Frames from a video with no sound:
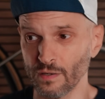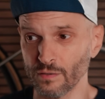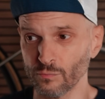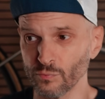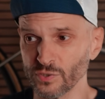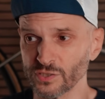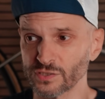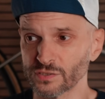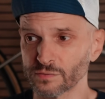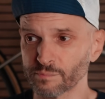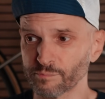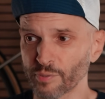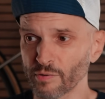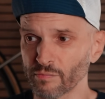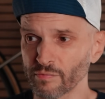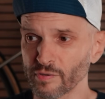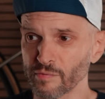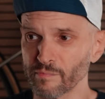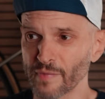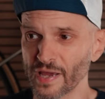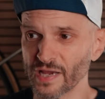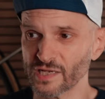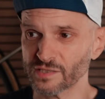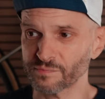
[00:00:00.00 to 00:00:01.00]
which
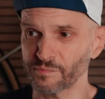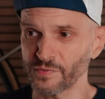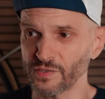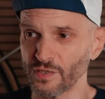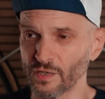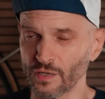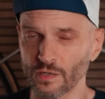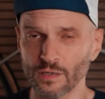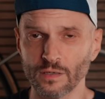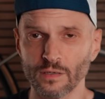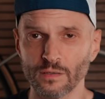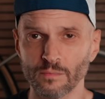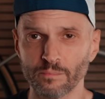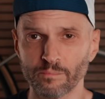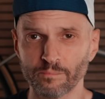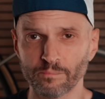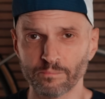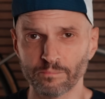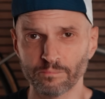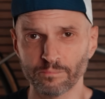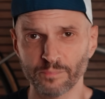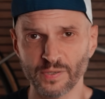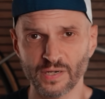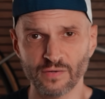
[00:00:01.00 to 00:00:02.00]
probably makes me a
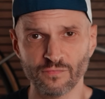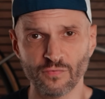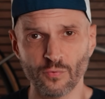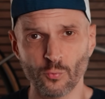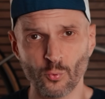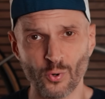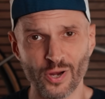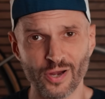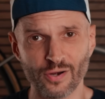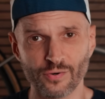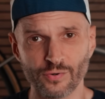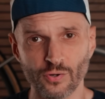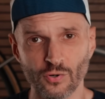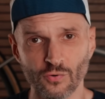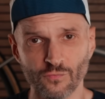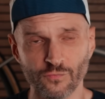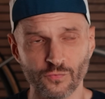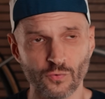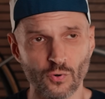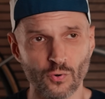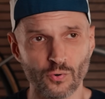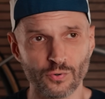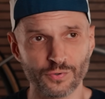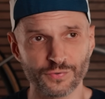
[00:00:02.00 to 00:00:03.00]
bit of a weirdo,
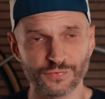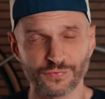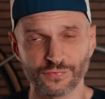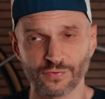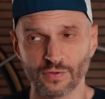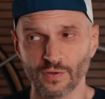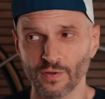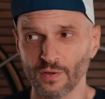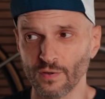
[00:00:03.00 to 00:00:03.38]
of course.